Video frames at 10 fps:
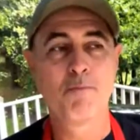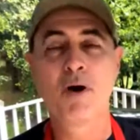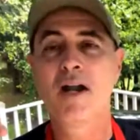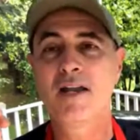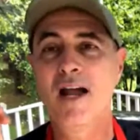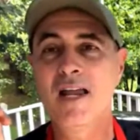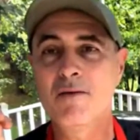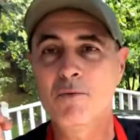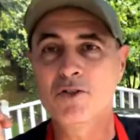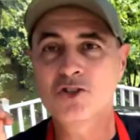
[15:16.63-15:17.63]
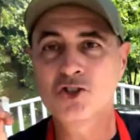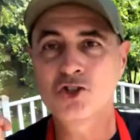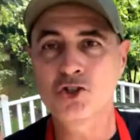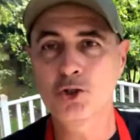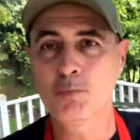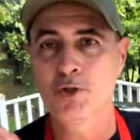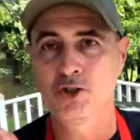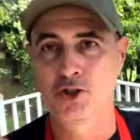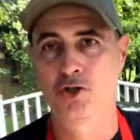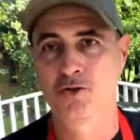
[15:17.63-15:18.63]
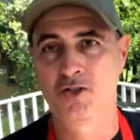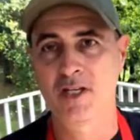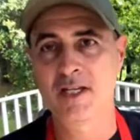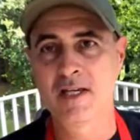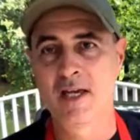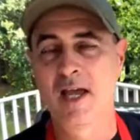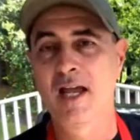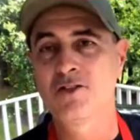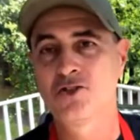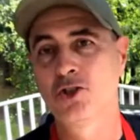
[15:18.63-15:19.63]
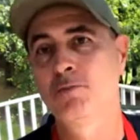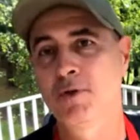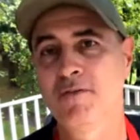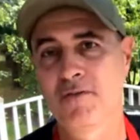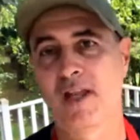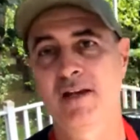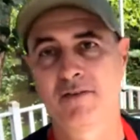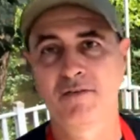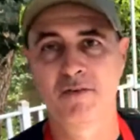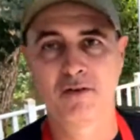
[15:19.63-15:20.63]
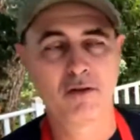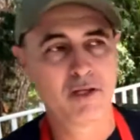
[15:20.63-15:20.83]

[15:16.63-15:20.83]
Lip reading: but it was super juicy and super flavorful.